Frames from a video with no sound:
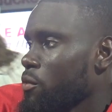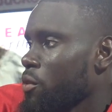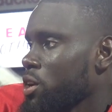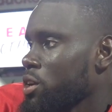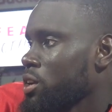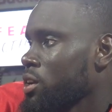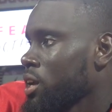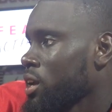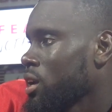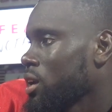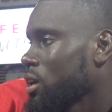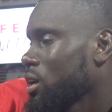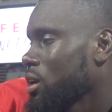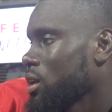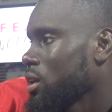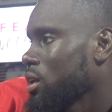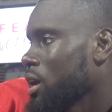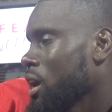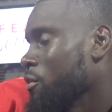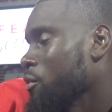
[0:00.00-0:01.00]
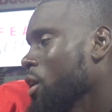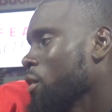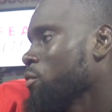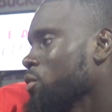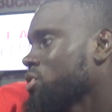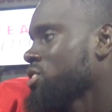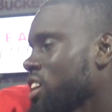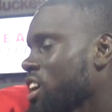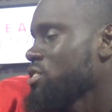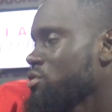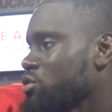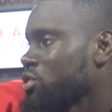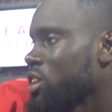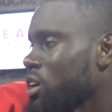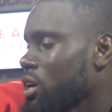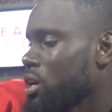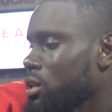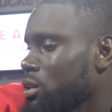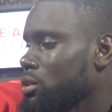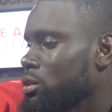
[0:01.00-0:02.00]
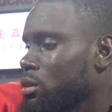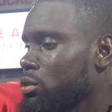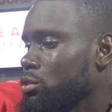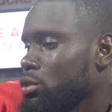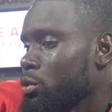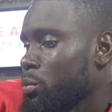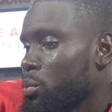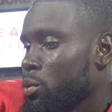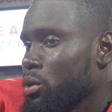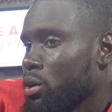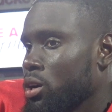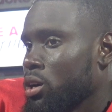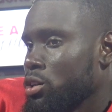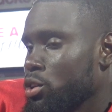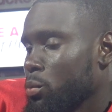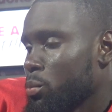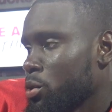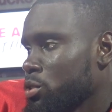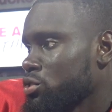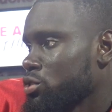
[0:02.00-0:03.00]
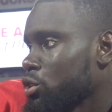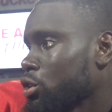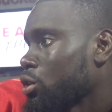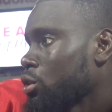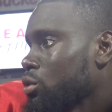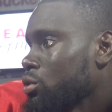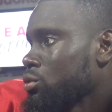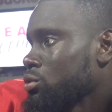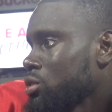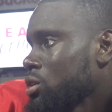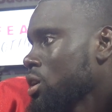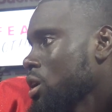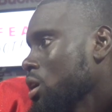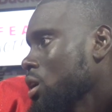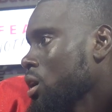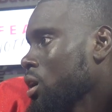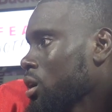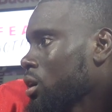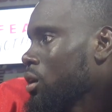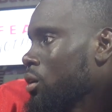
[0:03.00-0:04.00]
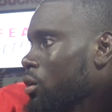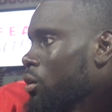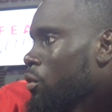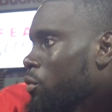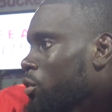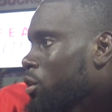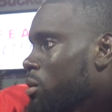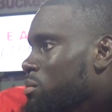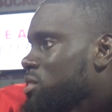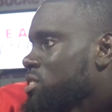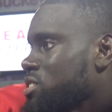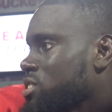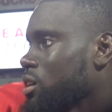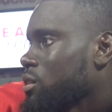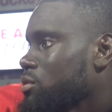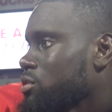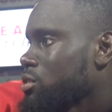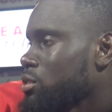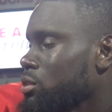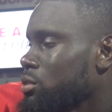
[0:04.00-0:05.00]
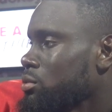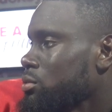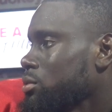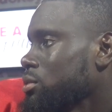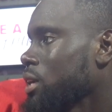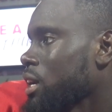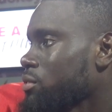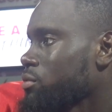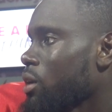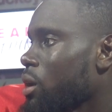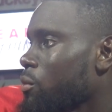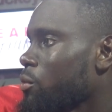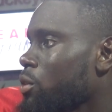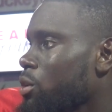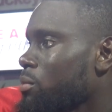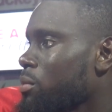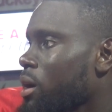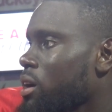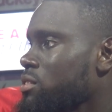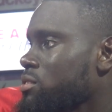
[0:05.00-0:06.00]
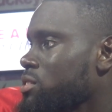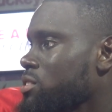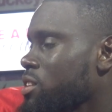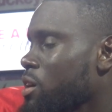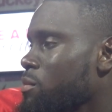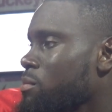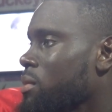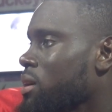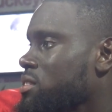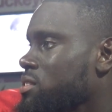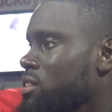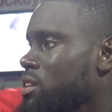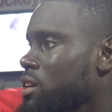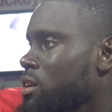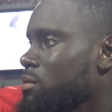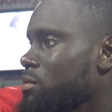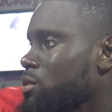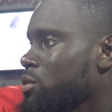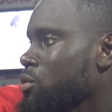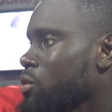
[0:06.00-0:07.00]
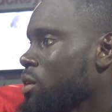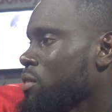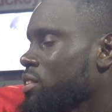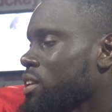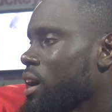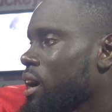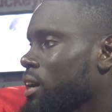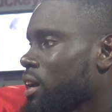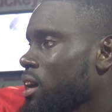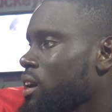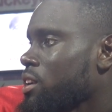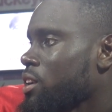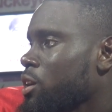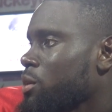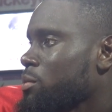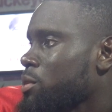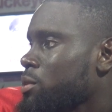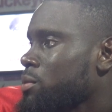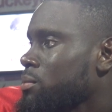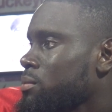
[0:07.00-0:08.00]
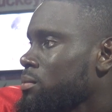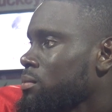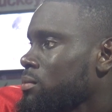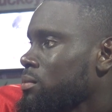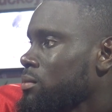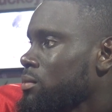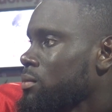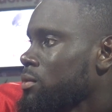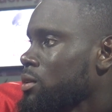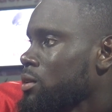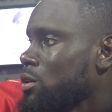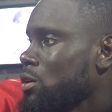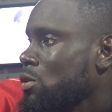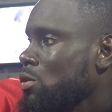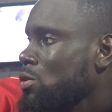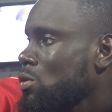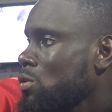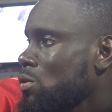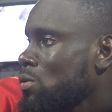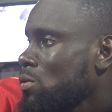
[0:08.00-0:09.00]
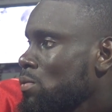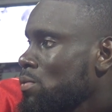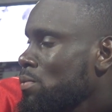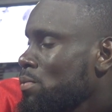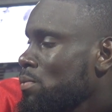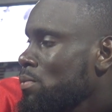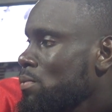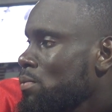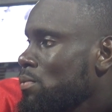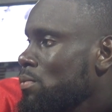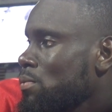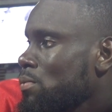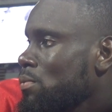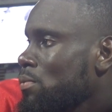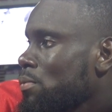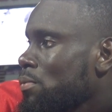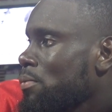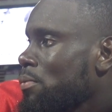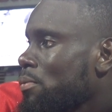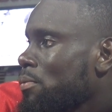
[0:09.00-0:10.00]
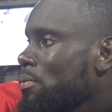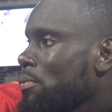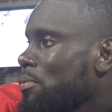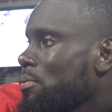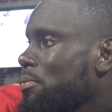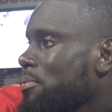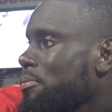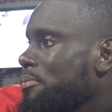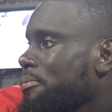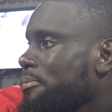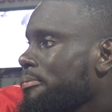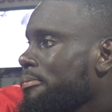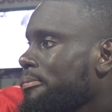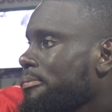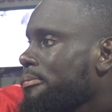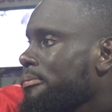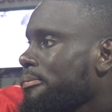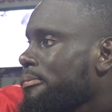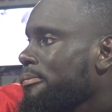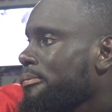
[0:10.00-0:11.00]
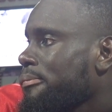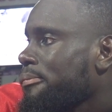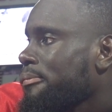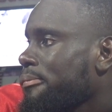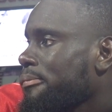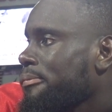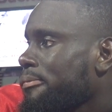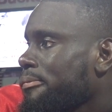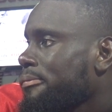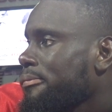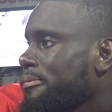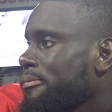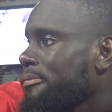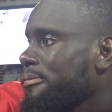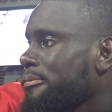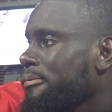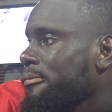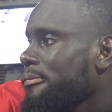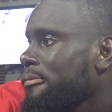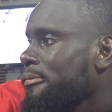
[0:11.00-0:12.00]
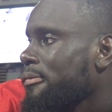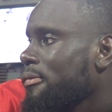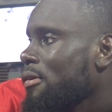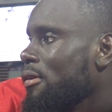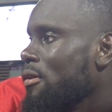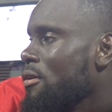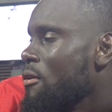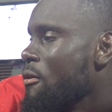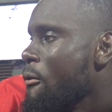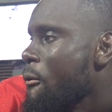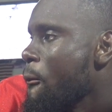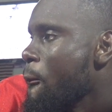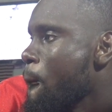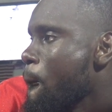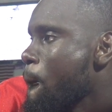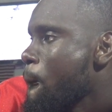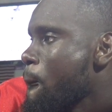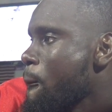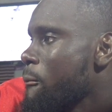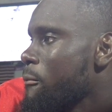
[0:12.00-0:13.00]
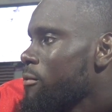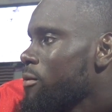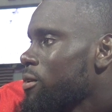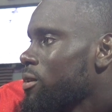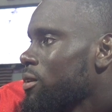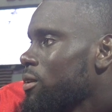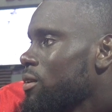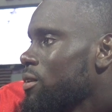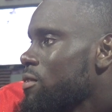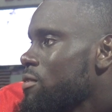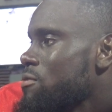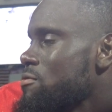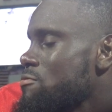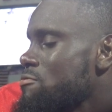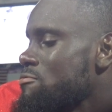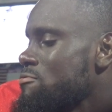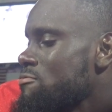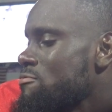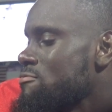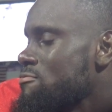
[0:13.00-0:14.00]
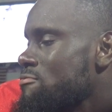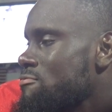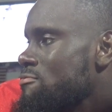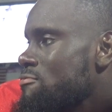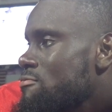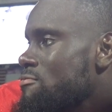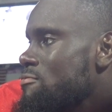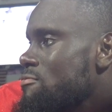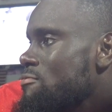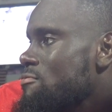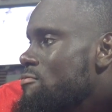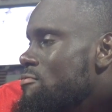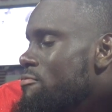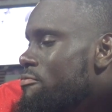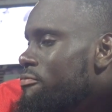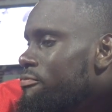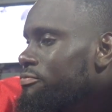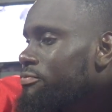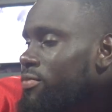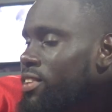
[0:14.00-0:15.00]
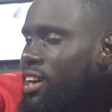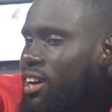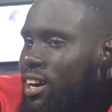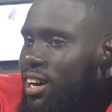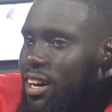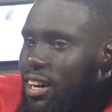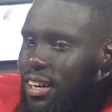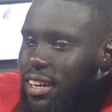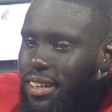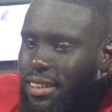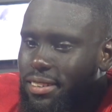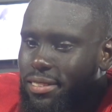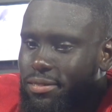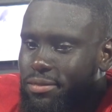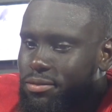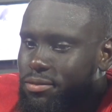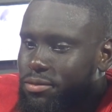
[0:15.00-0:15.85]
every way you get, every, every chance you get, you know your uh, your personal goals go overcome himself. So that's what I'm worrying about, just helping my team and do everything I can to help them. As you reflect on last year and even maybe earlier in your career, then that's one of the big plays you've made. Just, uh, you know, discuss that a little bit and how much that's going to help you this year. Uh,